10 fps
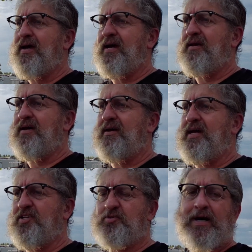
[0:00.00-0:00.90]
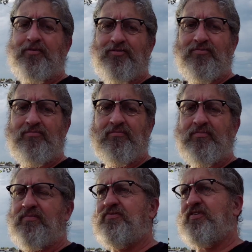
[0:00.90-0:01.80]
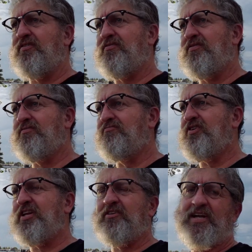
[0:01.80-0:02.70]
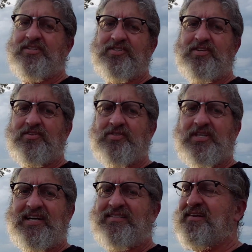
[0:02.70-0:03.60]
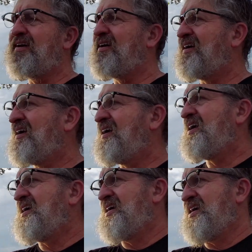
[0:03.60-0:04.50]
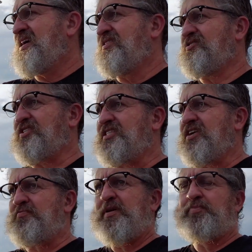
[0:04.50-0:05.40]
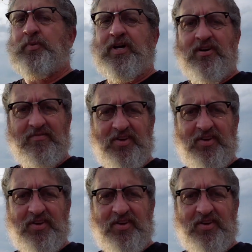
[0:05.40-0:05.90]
and his spouse. So really great to see those guys. There's a ton of people we could have